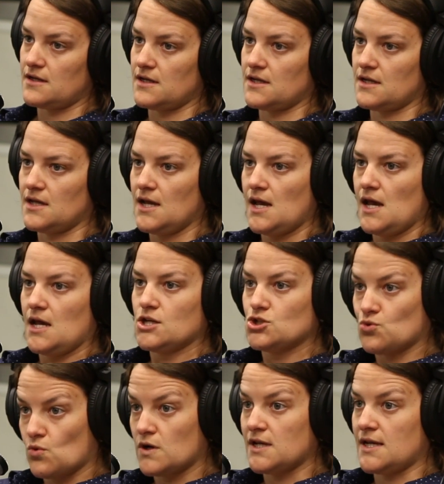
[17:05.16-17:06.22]
and get
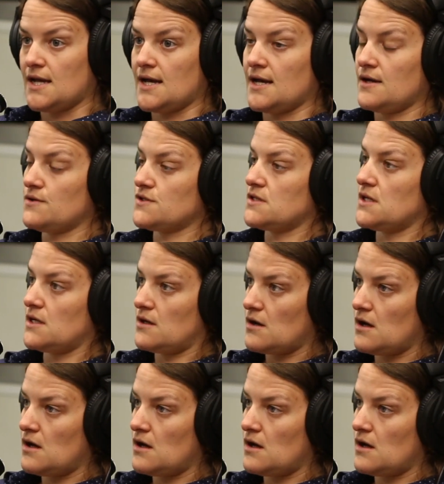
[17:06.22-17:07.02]
20 cows, and like,